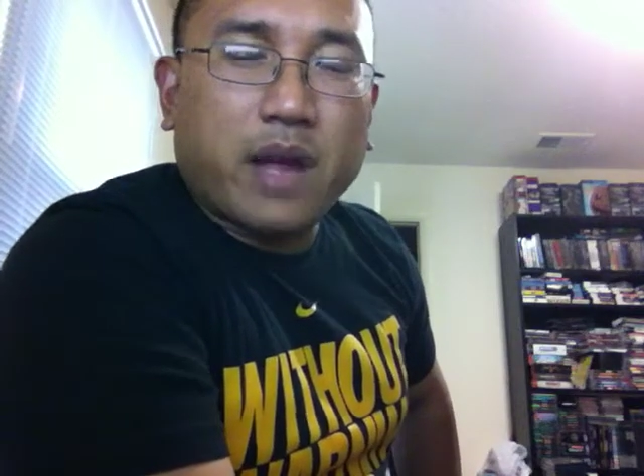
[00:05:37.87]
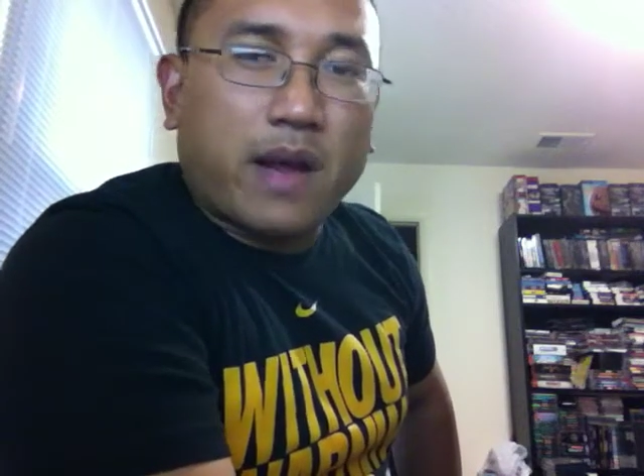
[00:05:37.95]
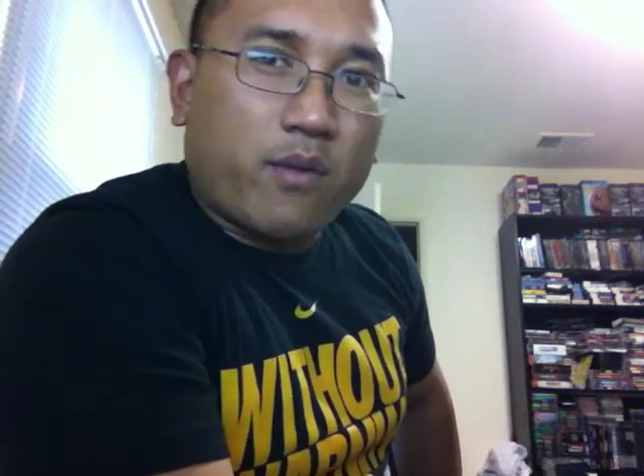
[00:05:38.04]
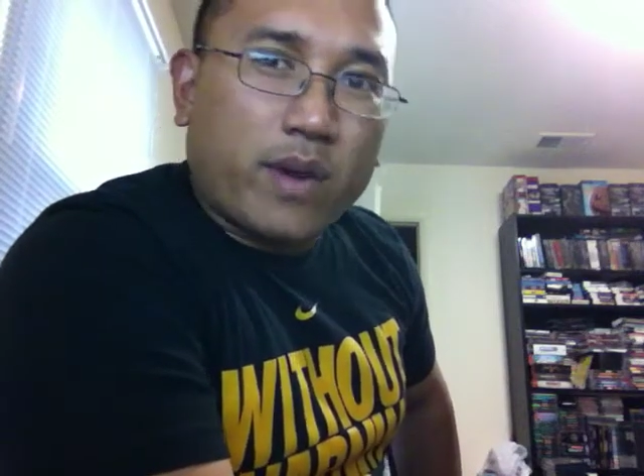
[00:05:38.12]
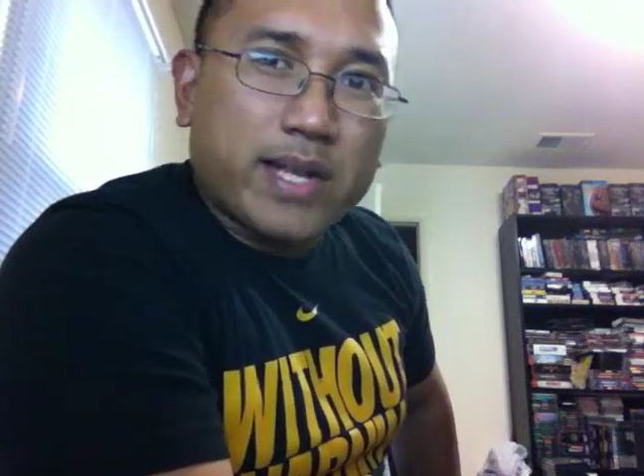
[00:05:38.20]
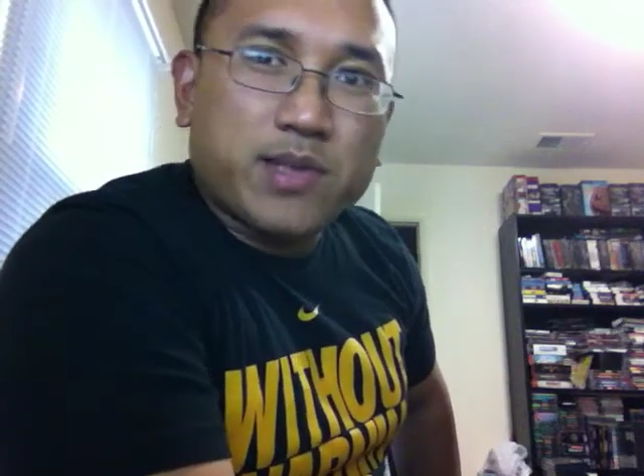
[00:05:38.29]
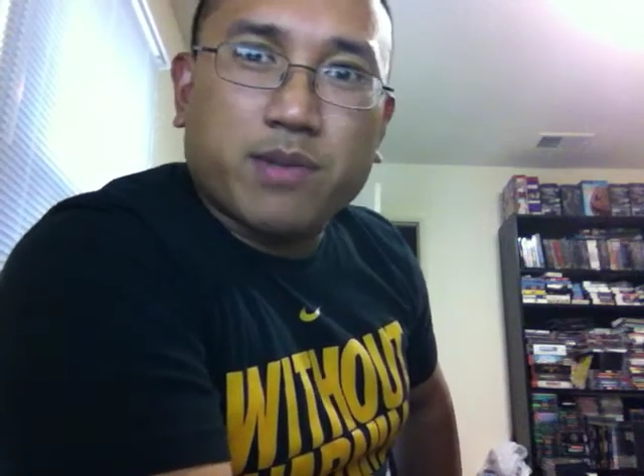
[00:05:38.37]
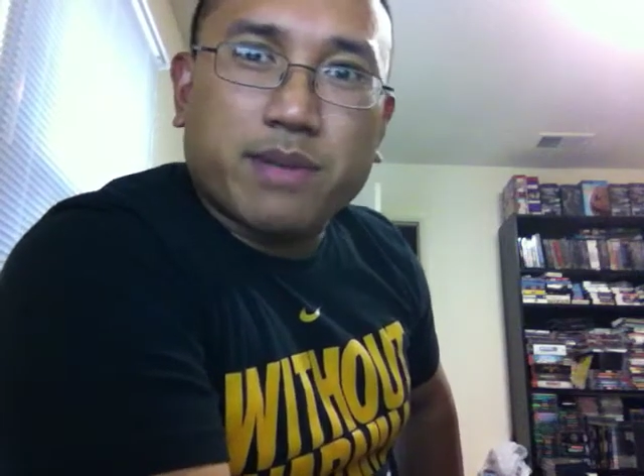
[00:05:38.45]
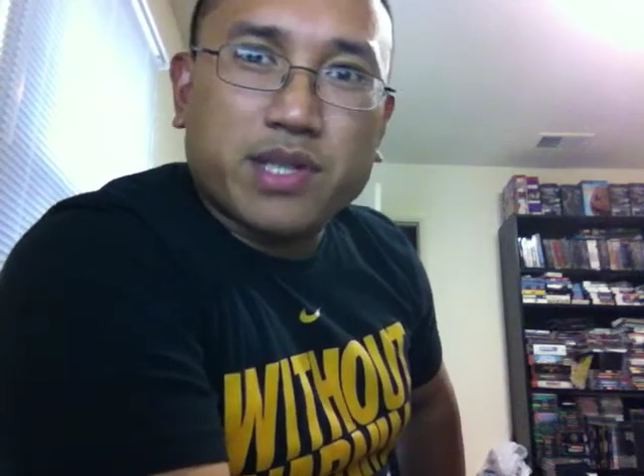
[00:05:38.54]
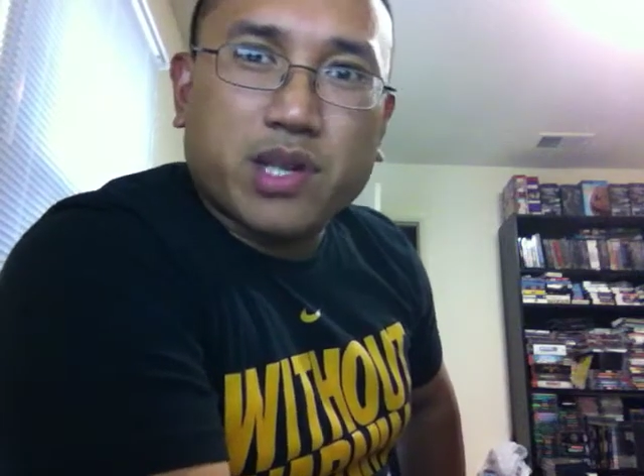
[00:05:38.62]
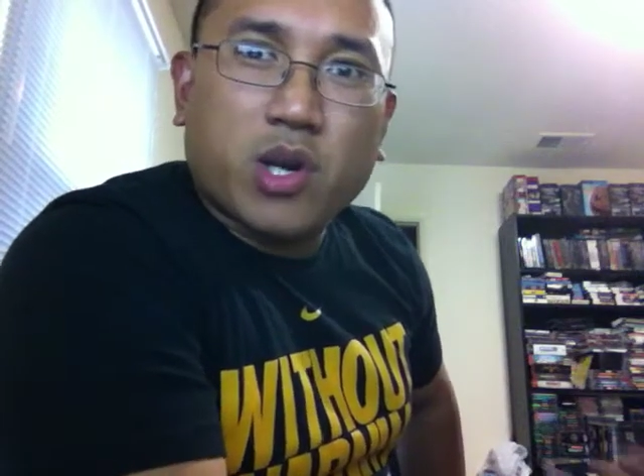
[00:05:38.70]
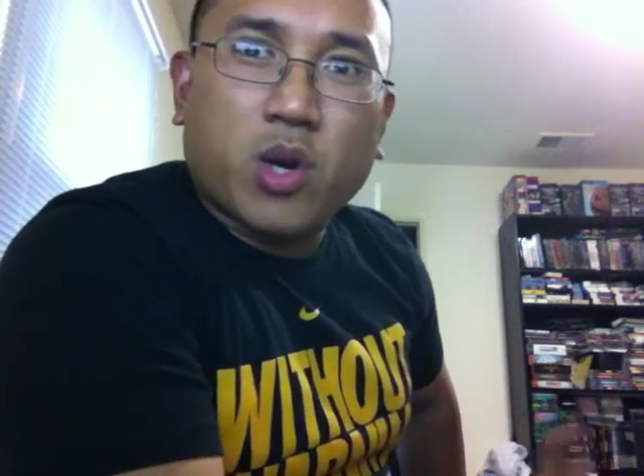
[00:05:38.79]
I've ran into a
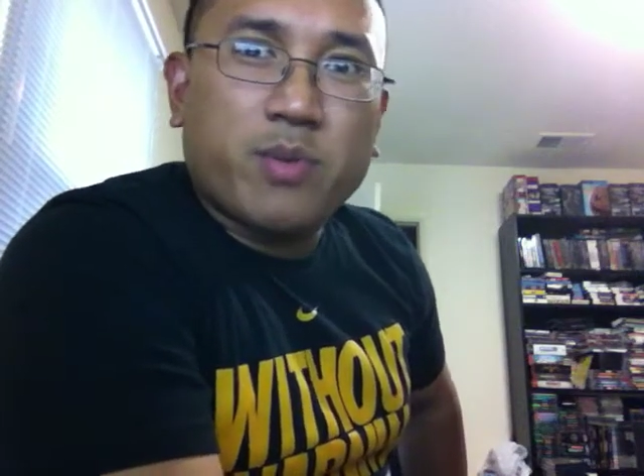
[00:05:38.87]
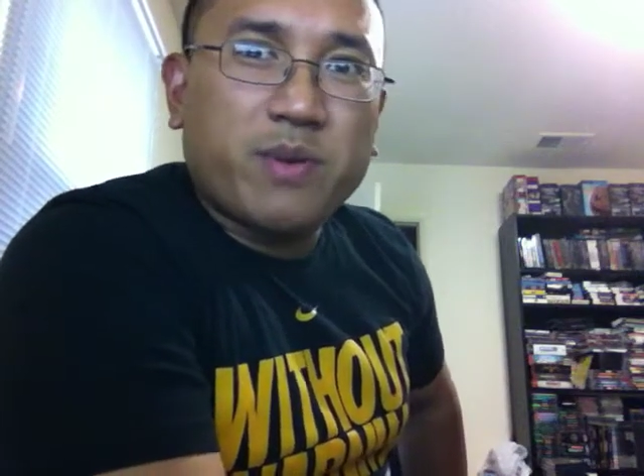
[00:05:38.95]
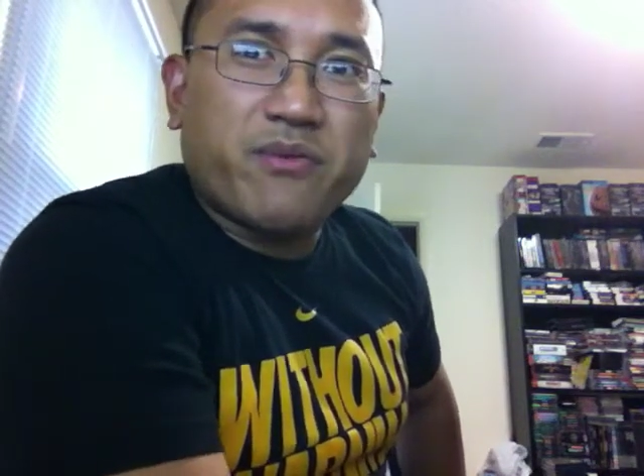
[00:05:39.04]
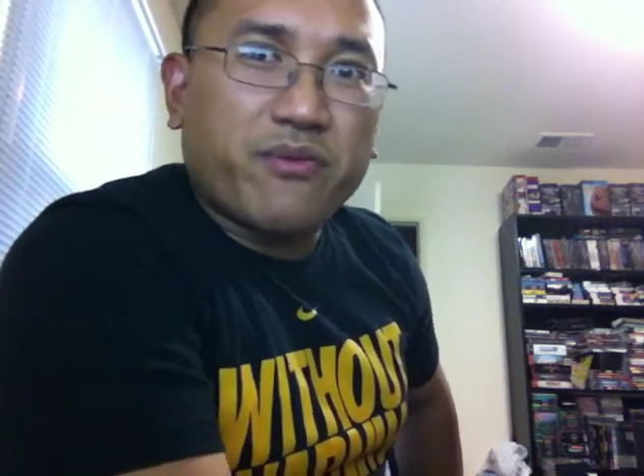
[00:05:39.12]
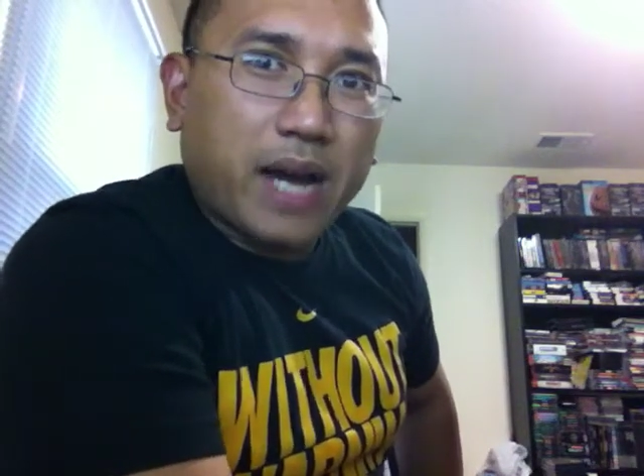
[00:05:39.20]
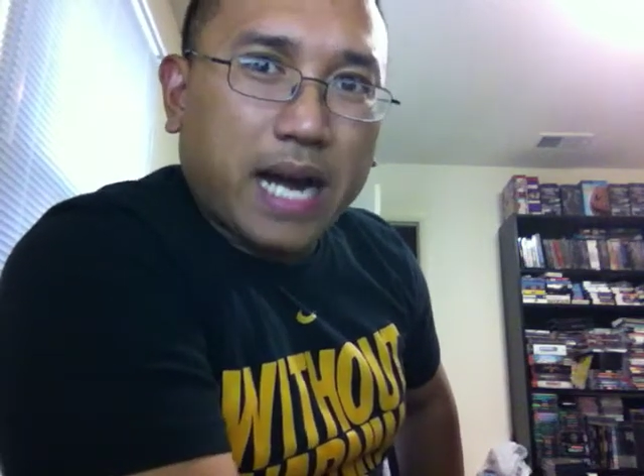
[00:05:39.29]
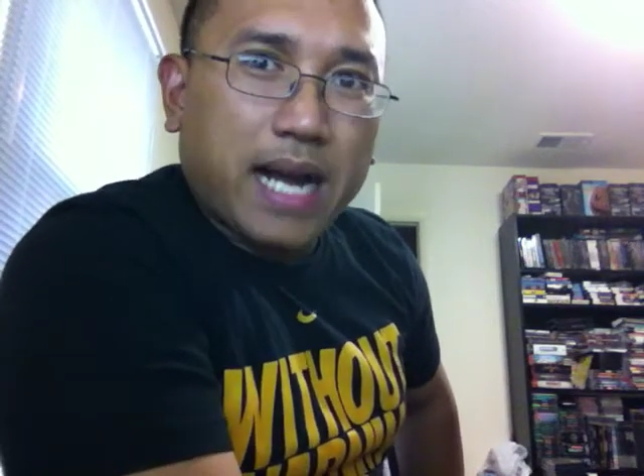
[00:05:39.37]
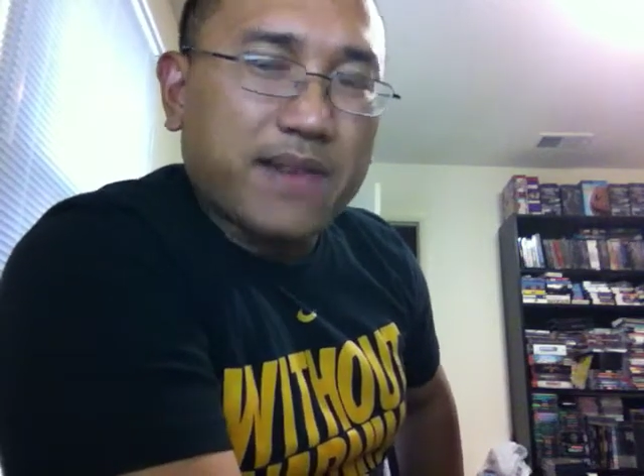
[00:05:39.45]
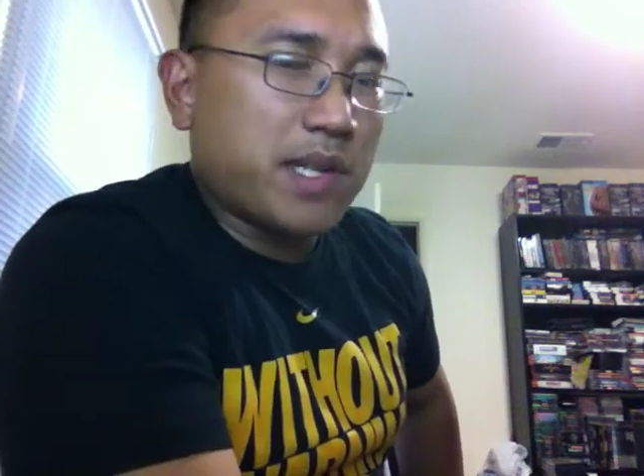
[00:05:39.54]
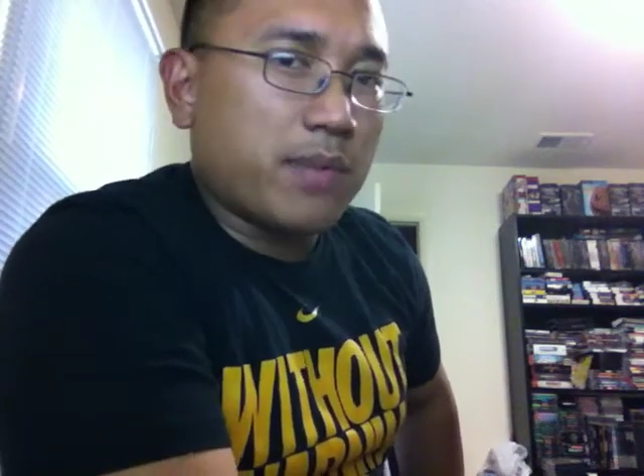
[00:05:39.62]
bunch of Kobe 5s